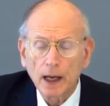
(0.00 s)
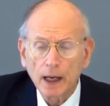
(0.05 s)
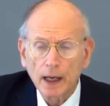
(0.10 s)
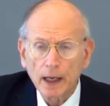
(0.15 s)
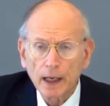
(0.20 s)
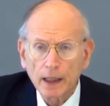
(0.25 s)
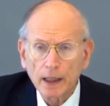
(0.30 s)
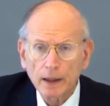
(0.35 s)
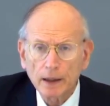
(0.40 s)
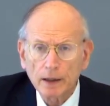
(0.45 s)

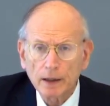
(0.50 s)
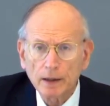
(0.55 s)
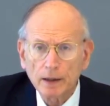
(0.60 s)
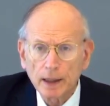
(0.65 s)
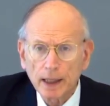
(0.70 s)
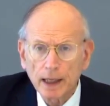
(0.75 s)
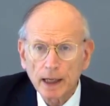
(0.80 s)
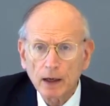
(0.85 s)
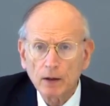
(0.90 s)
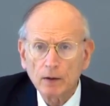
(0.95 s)
And
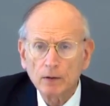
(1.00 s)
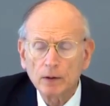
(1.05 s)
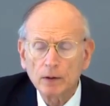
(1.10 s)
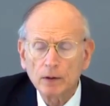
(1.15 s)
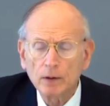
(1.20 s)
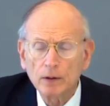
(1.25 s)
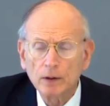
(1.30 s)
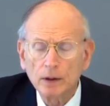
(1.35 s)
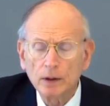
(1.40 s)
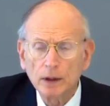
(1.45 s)

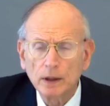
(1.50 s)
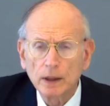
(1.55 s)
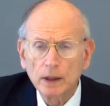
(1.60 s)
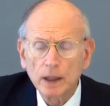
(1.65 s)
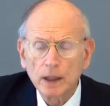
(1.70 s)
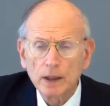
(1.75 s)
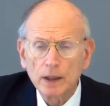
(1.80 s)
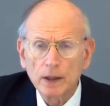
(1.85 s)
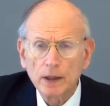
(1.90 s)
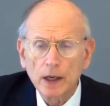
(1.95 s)
now,
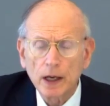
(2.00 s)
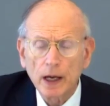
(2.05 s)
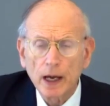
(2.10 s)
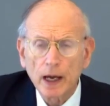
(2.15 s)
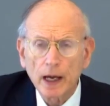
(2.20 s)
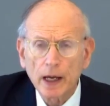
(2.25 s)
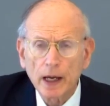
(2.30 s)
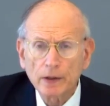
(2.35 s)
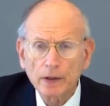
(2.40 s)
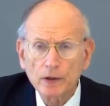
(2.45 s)

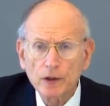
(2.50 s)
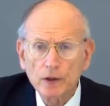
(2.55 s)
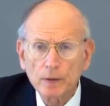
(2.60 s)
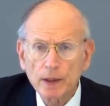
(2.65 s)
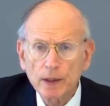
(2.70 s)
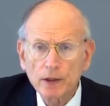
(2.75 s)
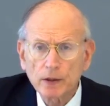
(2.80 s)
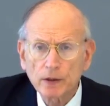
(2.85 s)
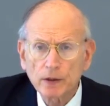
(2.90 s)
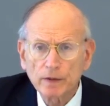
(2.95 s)
as
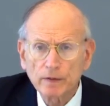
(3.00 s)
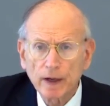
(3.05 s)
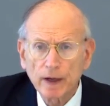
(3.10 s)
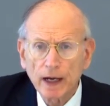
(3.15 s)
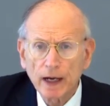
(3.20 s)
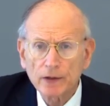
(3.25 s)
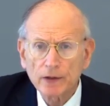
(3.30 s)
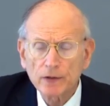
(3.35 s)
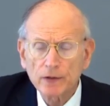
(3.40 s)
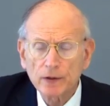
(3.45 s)
special
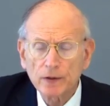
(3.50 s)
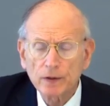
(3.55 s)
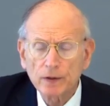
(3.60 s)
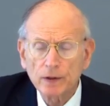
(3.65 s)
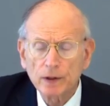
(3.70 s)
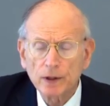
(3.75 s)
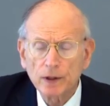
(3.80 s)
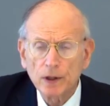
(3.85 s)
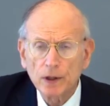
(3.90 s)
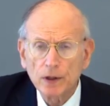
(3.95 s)
advisor